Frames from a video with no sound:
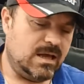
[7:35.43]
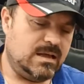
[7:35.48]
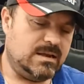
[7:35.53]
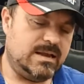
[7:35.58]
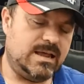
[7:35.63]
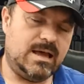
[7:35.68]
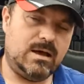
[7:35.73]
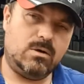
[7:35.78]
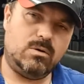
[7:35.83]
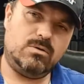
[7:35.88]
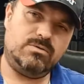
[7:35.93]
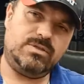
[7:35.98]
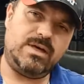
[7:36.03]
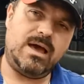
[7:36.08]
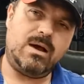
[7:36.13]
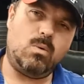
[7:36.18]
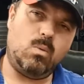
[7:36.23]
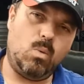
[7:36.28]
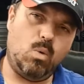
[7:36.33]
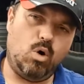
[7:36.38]
Now,
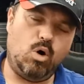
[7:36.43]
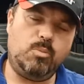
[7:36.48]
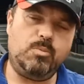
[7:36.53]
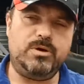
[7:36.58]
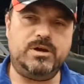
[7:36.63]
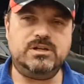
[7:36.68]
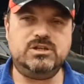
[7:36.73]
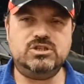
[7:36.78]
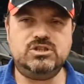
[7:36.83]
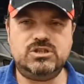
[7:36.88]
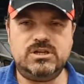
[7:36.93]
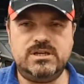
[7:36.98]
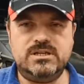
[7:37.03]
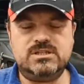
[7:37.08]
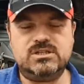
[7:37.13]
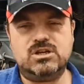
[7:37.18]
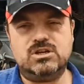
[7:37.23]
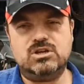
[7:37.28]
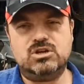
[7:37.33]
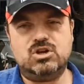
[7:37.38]
that warpage
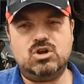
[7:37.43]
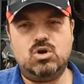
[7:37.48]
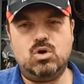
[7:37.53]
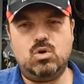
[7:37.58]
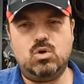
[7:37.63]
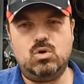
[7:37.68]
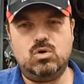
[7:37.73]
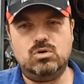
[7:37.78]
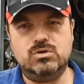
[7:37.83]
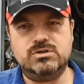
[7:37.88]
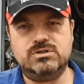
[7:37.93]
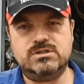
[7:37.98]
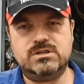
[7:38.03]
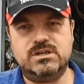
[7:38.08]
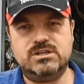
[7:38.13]
is going to cause